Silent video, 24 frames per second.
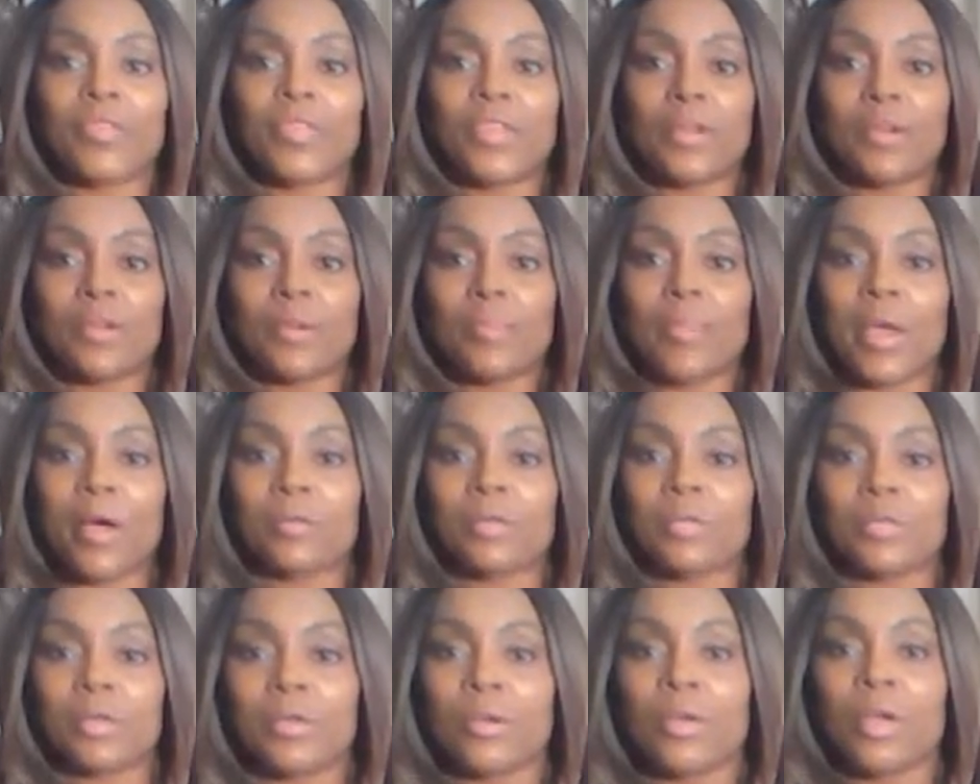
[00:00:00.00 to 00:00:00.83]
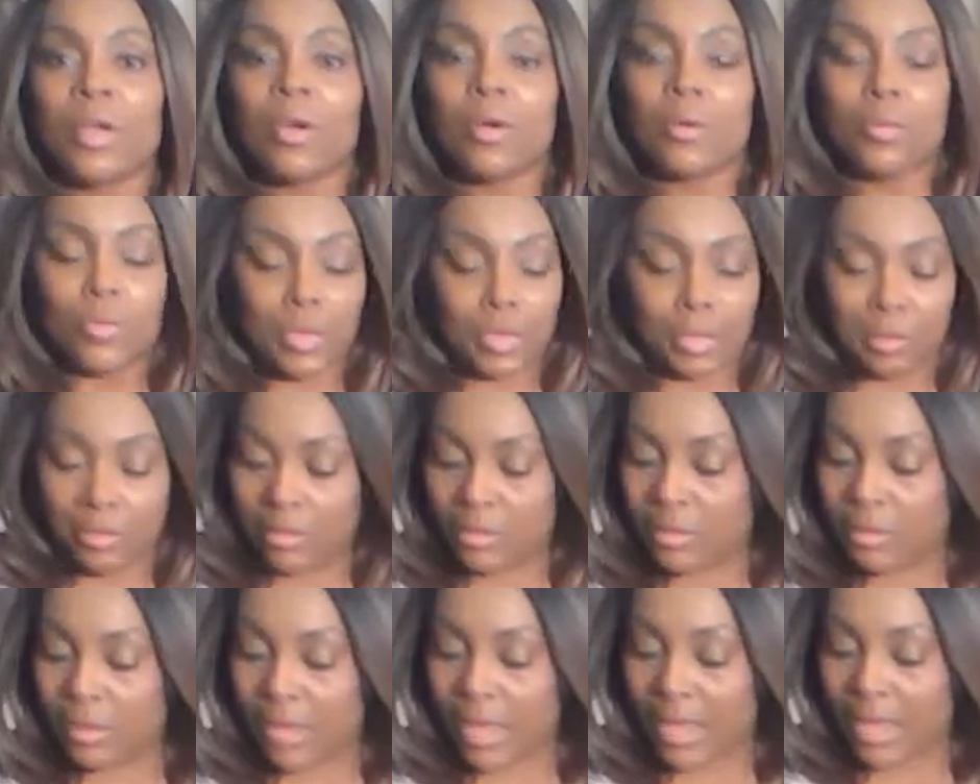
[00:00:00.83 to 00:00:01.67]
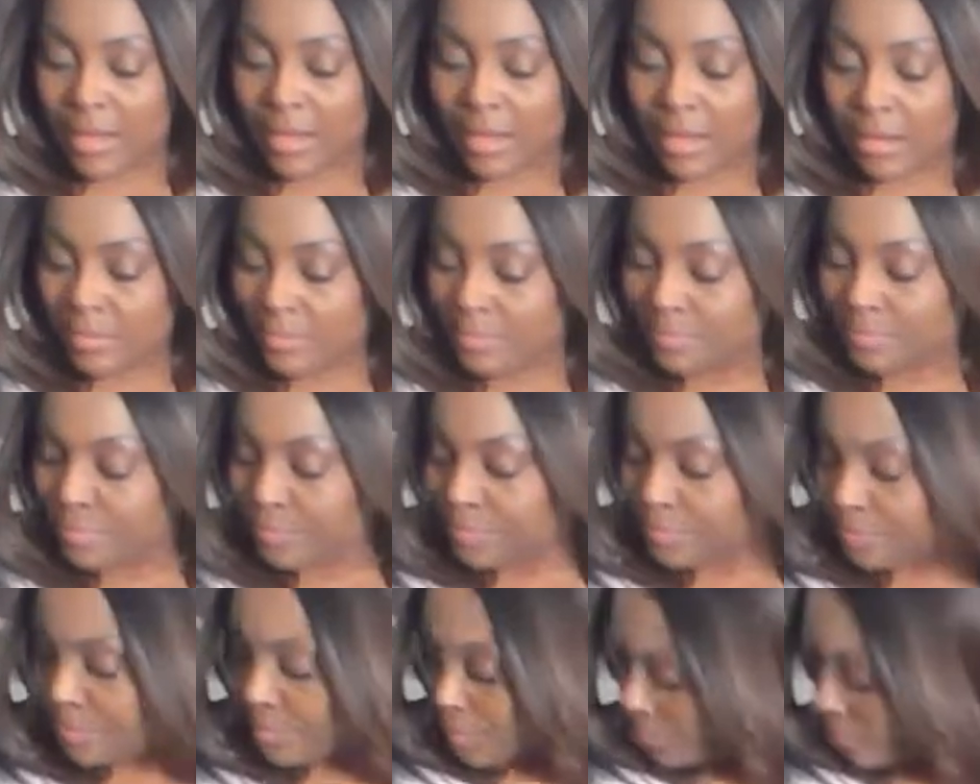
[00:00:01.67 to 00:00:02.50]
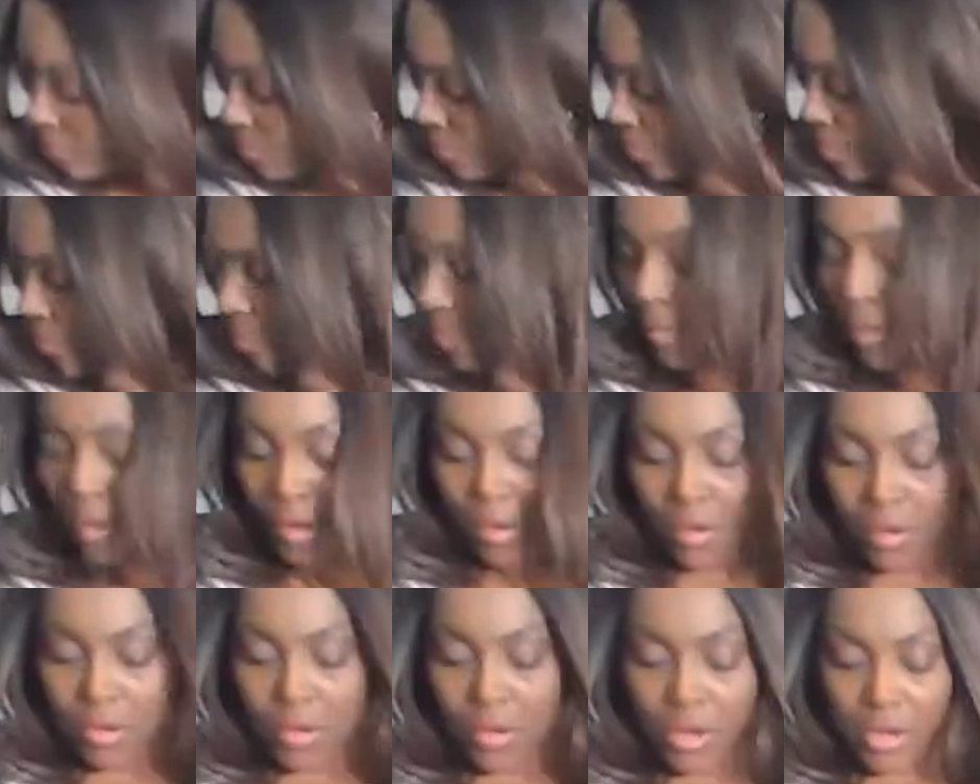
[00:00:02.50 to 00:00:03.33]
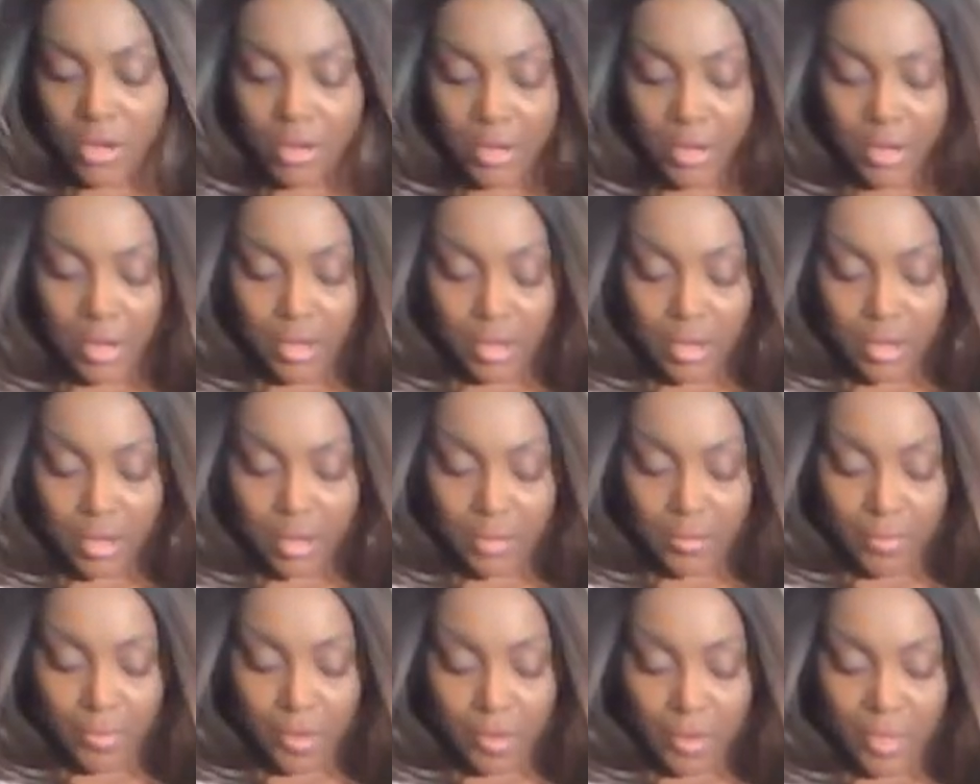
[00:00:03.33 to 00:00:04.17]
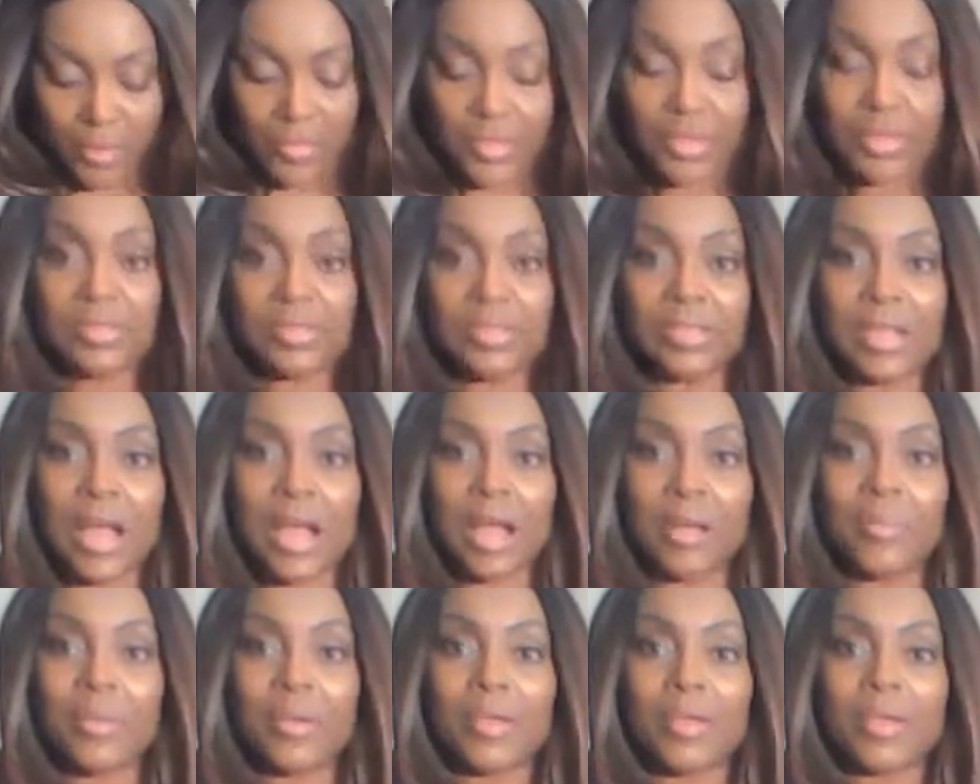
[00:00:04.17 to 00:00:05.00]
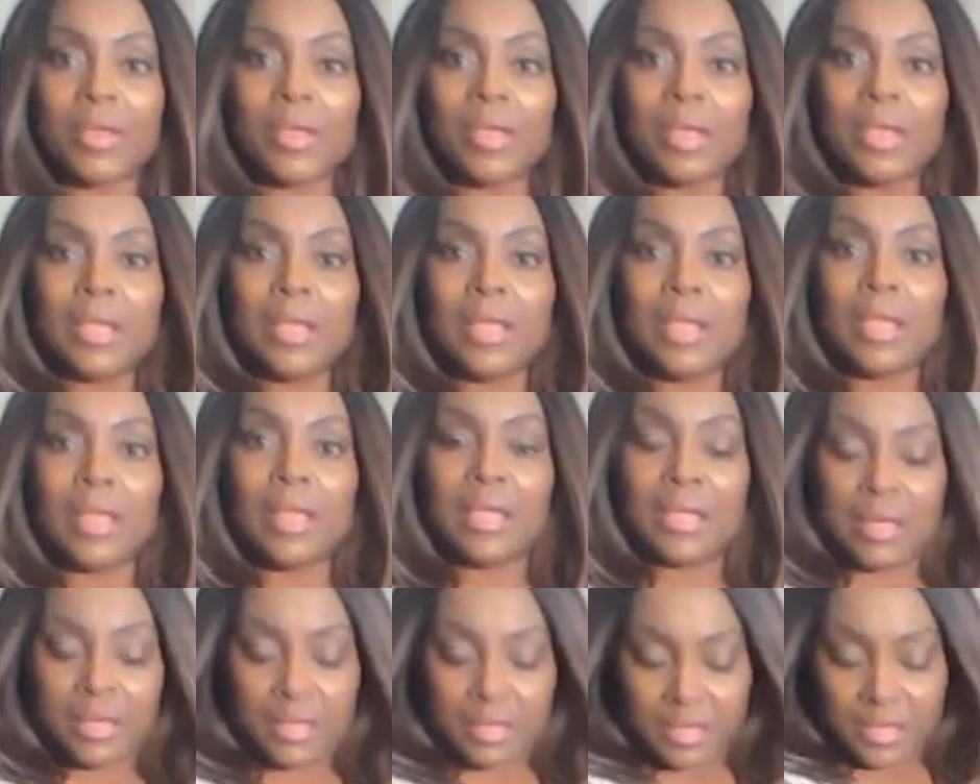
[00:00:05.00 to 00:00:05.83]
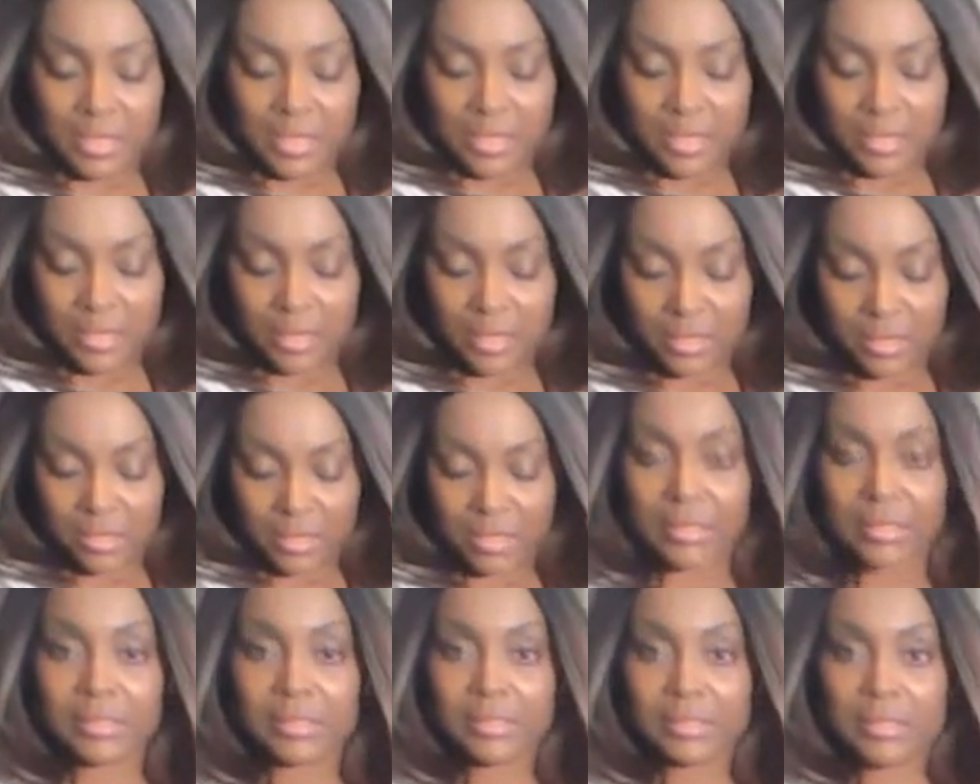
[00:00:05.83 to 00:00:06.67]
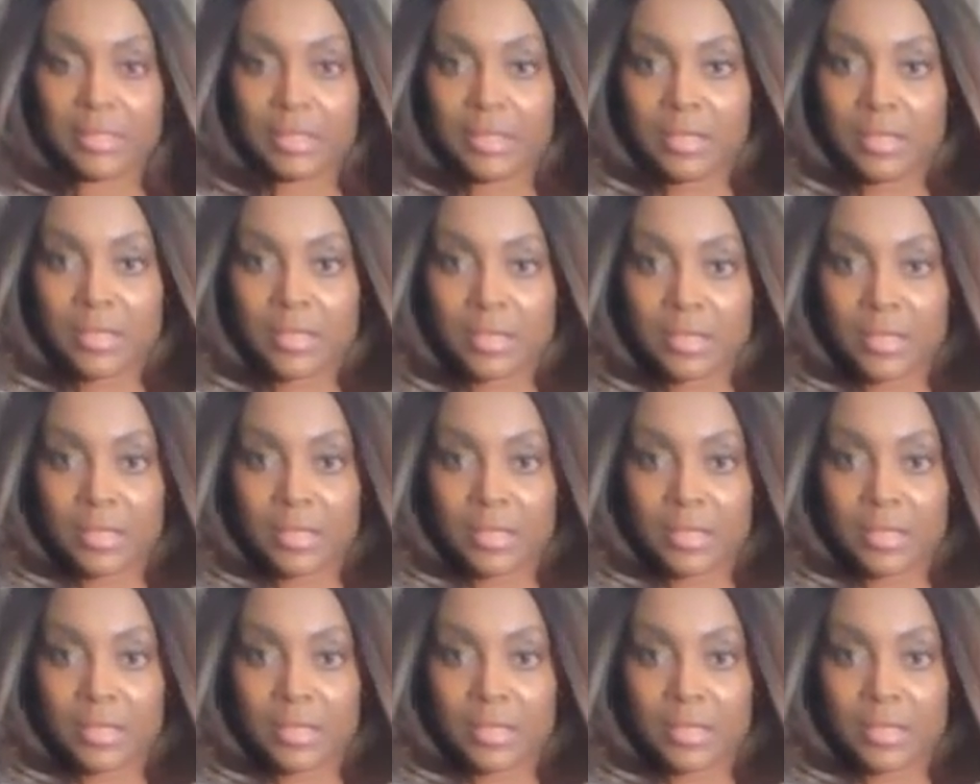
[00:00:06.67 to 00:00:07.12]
thinner belt would look like on this top. And let's see.